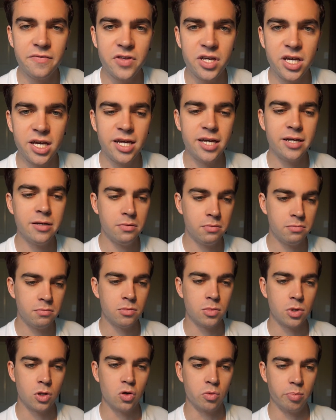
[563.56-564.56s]
End of the year,
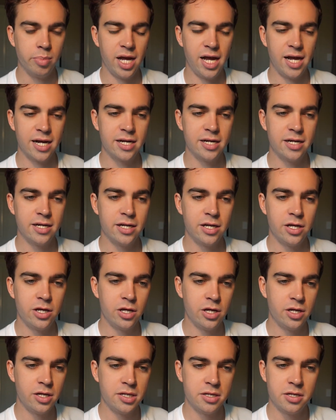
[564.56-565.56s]
look back,
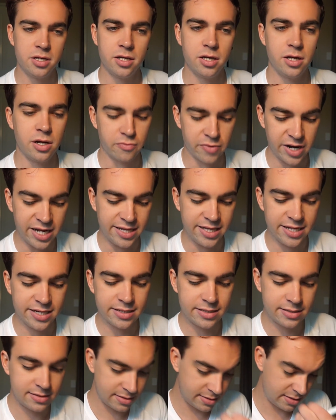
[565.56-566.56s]

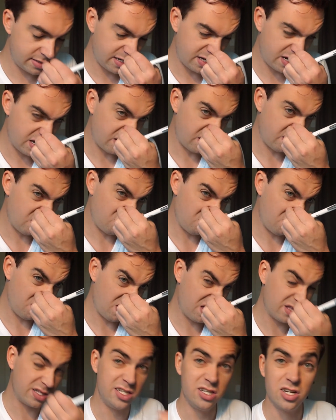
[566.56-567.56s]
read this.
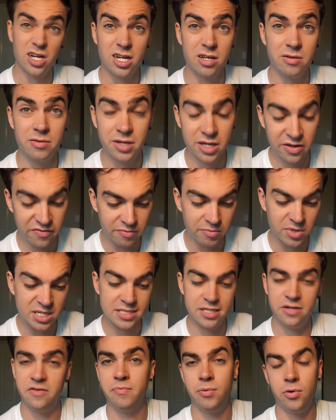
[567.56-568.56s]
Did I give
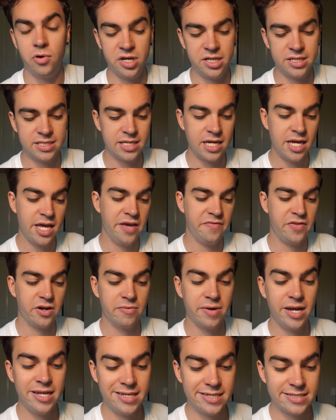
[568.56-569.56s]
myself points?
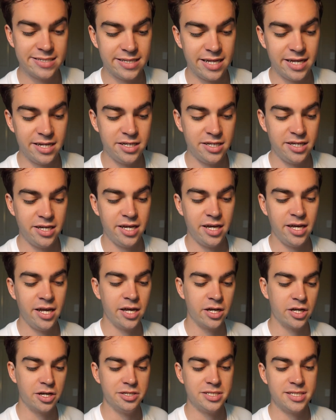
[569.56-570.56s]
If I read this at the end of the
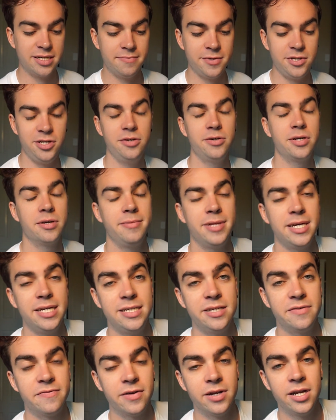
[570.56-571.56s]
year, go something new,
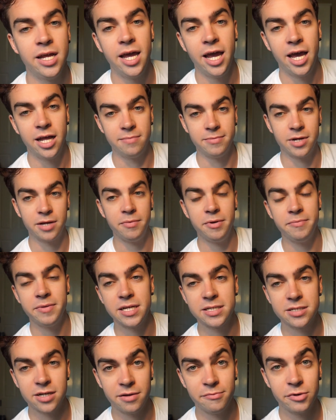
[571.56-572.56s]
completely different. And I'm like,
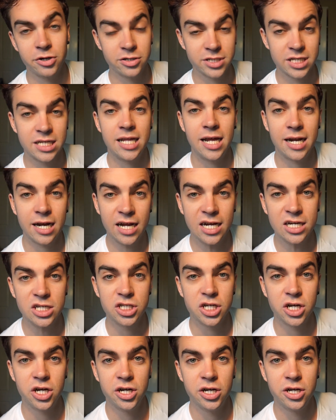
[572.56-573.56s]
remember that time I got into that
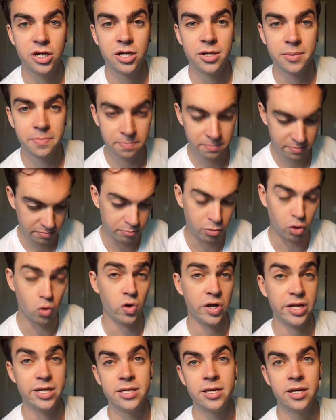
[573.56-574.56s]
art show?
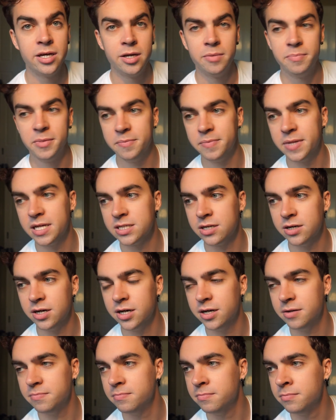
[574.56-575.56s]
Point. Remember
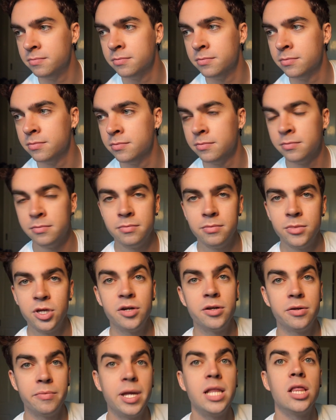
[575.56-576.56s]
that time,
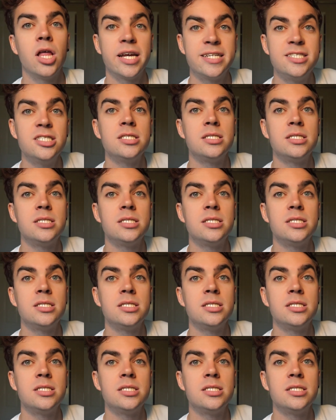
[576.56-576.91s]
you know what I mean?